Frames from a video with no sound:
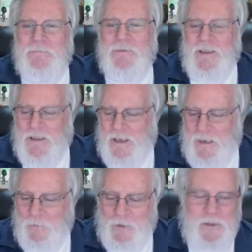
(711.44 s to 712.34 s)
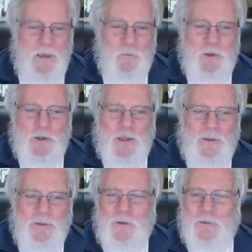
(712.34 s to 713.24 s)
And I'm going to keep reaching out
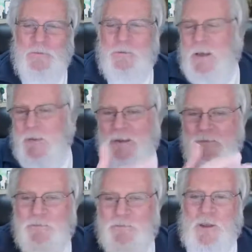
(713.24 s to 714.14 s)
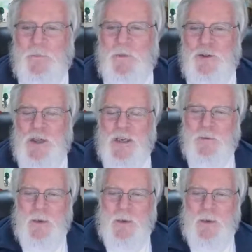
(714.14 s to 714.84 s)
to him. Maybe something's changed.